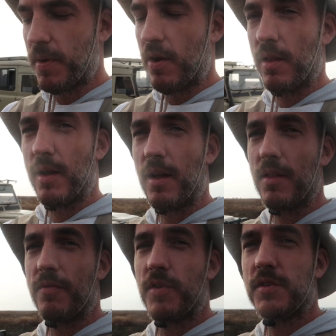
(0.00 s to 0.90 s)
apparently
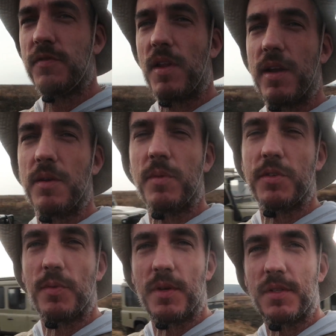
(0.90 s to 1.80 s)
on the first flight,
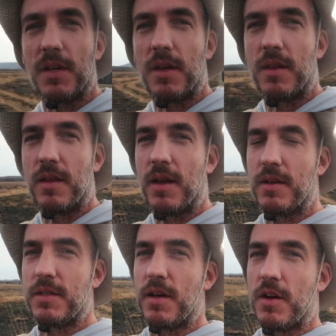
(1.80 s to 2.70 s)
which was in the
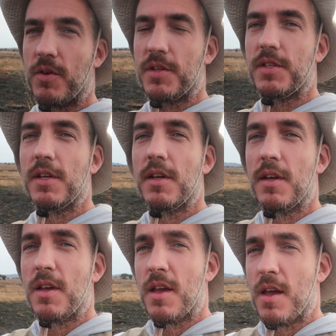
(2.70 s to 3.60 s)
1800s,
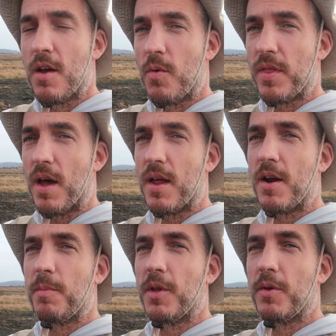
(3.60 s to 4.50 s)
with a hot
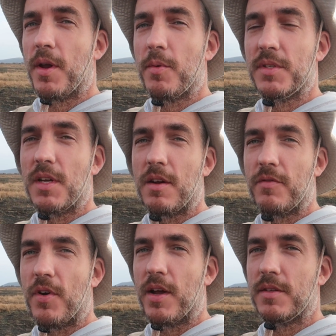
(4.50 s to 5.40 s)
air balloon, it was done
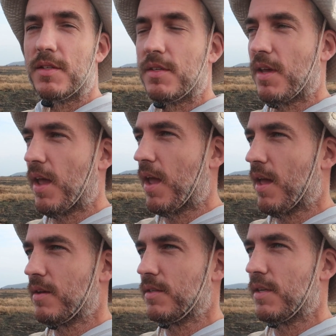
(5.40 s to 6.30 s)
in France,
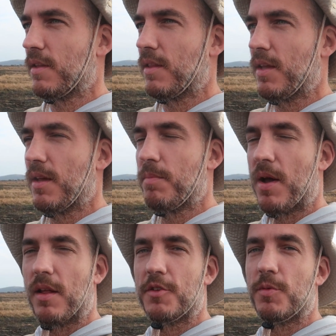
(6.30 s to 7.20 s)
and the
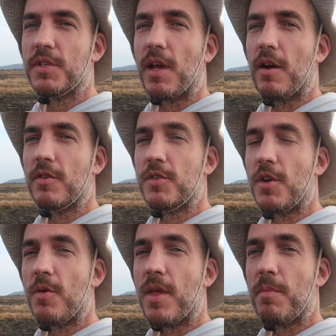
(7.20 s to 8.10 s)
pilots were scared,
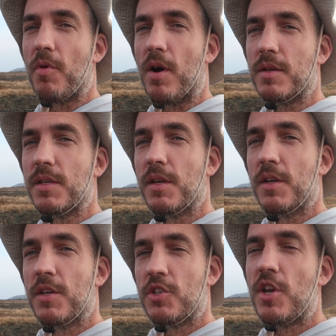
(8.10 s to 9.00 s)
so they brought
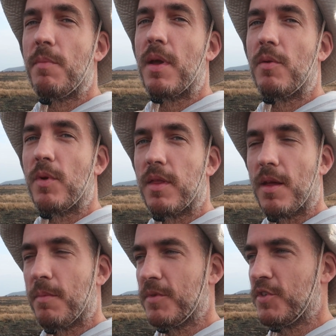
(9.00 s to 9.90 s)
champagne with
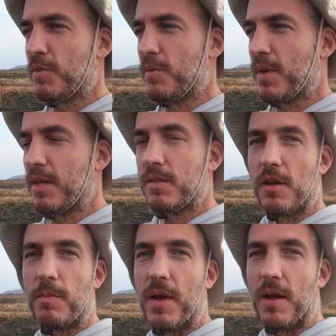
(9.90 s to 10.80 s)
them to ease
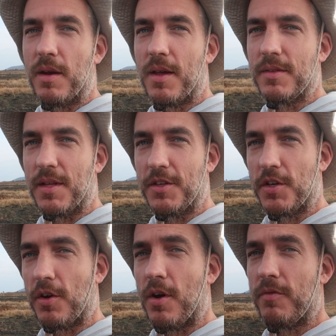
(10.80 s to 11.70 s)
their pain as they
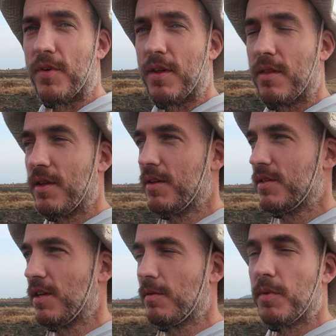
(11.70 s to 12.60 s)
took off in the
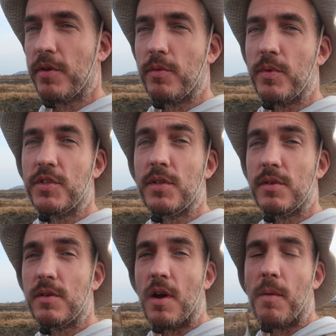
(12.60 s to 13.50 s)
silk balloon,
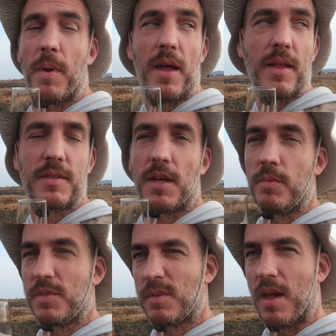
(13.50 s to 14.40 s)
which our pilot
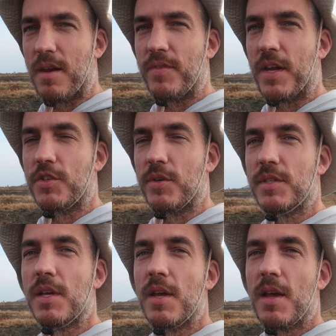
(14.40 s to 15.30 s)
said was kind of dangerous.